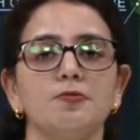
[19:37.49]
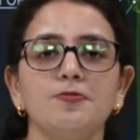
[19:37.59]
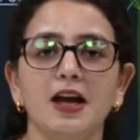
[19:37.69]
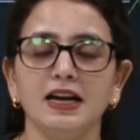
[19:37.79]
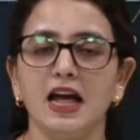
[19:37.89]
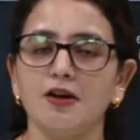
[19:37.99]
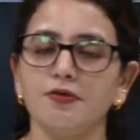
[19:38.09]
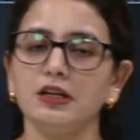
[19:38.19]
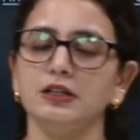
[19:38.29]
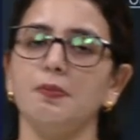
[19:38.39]

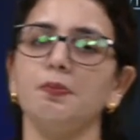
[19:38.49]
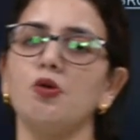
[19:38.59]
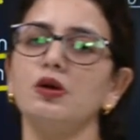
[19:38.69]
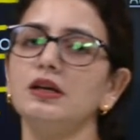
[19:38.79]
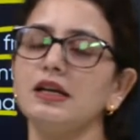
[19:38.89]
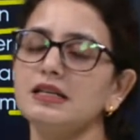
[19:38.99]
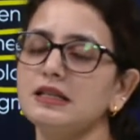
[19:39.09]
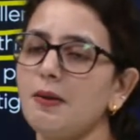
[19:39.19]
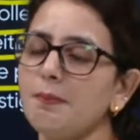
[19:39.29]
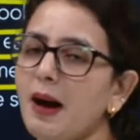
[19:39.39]
Whenever the pollen
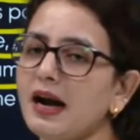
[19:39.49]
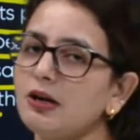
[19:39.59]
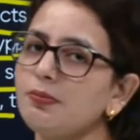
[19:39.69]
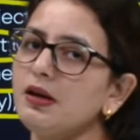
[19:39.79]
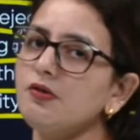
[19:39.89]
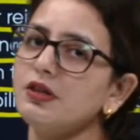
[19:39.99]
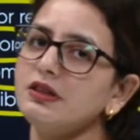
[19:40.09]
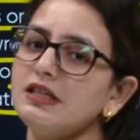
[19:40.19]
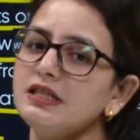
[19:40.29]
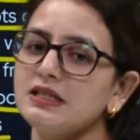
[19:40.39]
is compatible
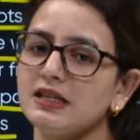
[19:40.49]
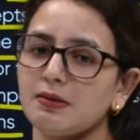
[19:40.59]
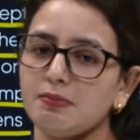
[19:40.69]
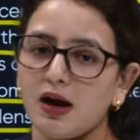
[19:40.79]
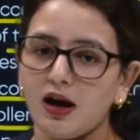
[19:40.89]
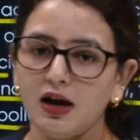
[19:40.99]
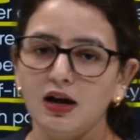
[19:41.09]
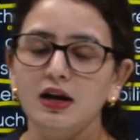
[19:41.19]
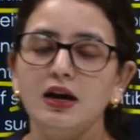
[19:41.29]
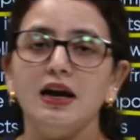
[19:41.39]
with the stigma,
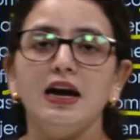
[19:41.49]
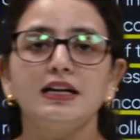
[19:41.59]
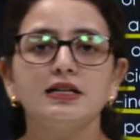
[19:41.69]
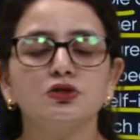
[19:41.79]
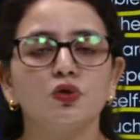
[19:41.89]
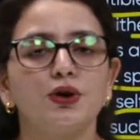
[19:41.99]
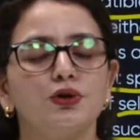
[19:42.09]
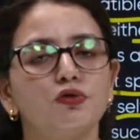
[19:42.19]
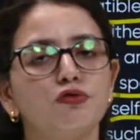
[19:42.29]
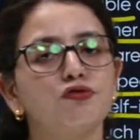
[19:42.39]
it is
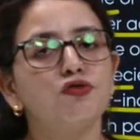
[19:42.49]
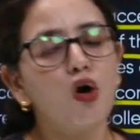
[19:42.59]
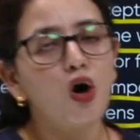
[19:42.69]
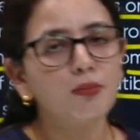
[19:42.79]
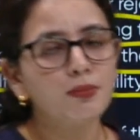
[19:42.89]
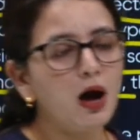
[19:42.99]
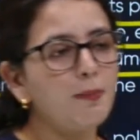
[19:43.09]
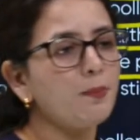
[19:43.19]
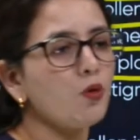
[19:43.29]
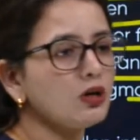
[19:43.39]
going to form
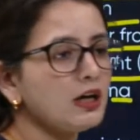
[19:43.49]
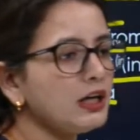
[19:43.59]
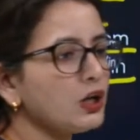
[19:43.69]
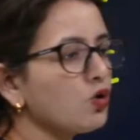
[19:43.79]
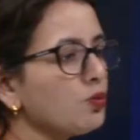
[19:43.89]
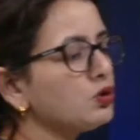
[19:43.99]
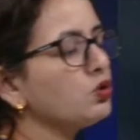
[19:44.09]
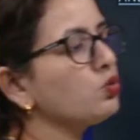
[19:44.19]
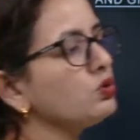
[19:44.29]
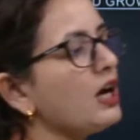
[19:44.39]
a pollen tube
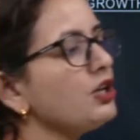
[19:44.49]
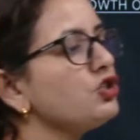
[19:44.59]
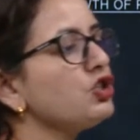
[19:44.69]
through the